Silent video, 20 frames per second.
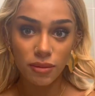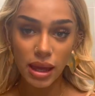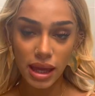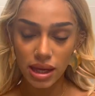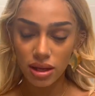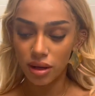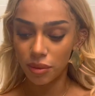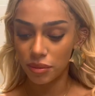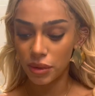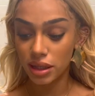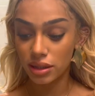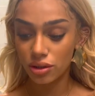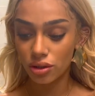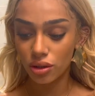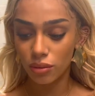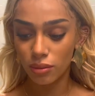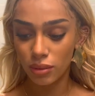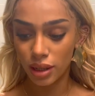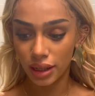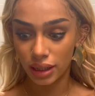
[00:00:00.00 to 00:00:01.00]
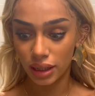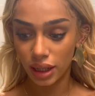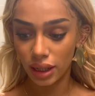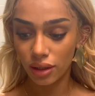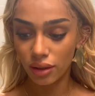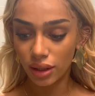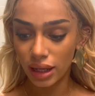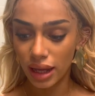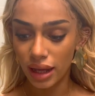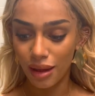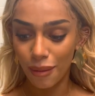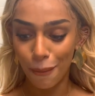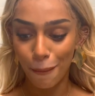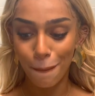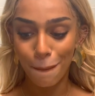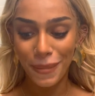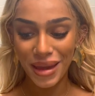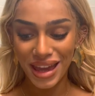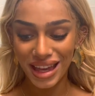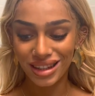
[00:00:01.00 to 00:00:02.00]
makeup that's not mine. I look a
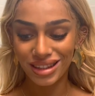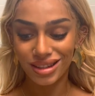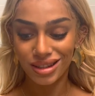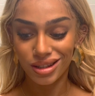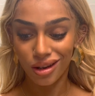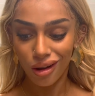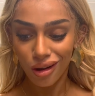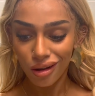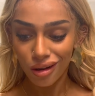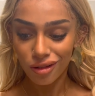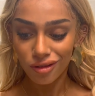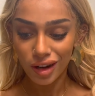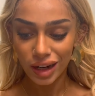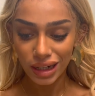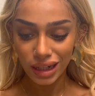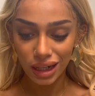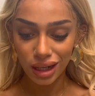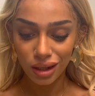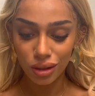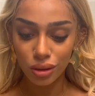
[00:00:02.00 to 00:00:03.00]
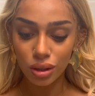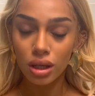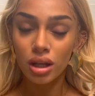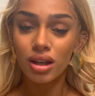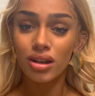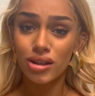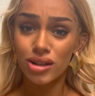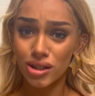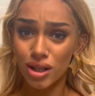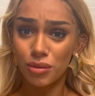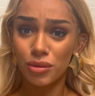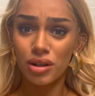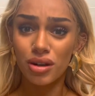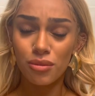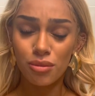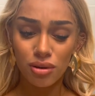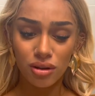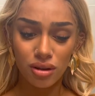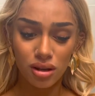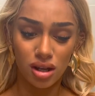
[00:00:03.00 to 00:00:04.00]
bit dark right now, so I'm
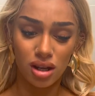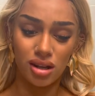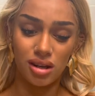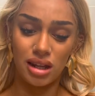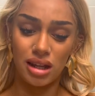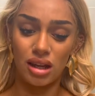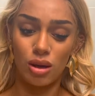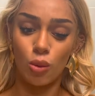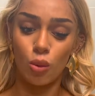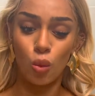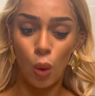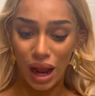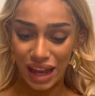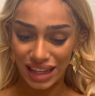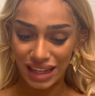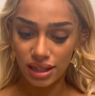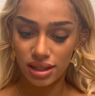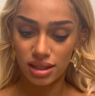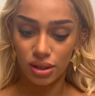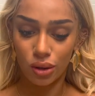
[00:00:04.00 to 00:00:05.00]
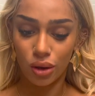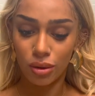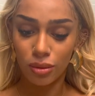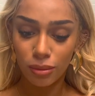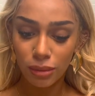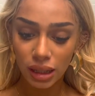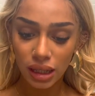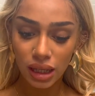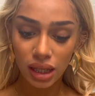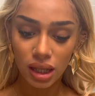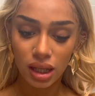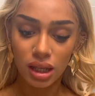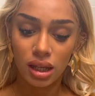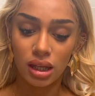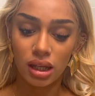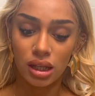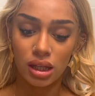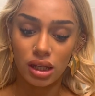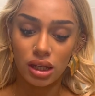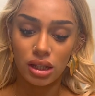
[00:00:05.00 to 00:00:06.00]
gonna put like white on me
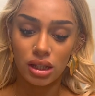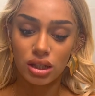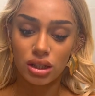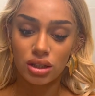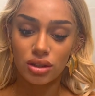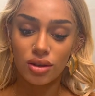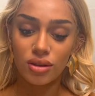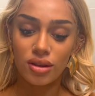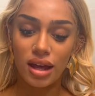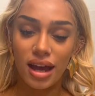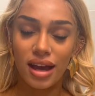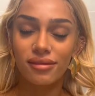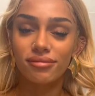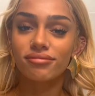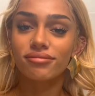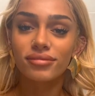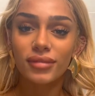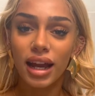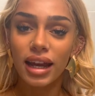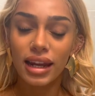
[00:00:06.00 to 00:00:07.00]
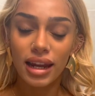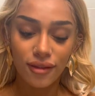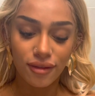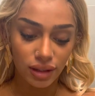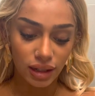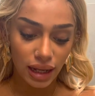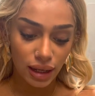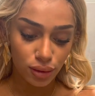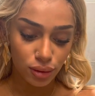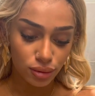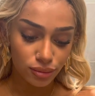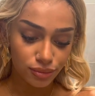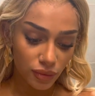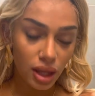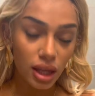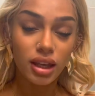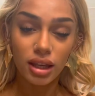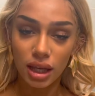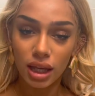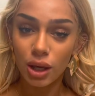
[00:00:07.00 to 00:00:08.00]
so that I level out.
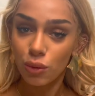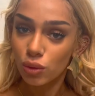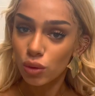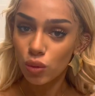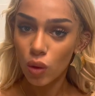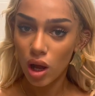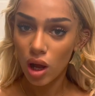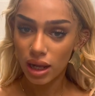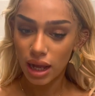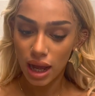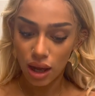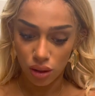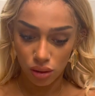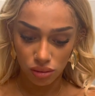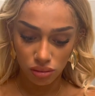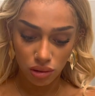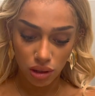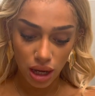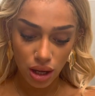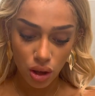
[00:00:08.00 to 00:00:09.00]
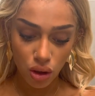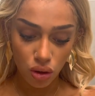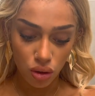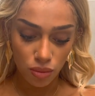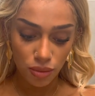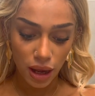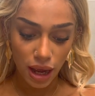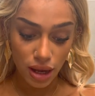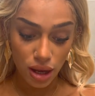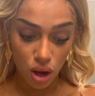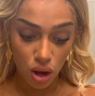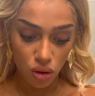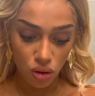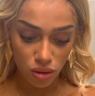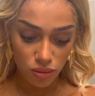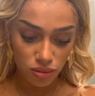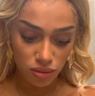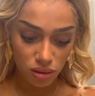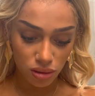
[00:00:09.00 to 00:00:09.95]
It, it will work out, I hope, I hope.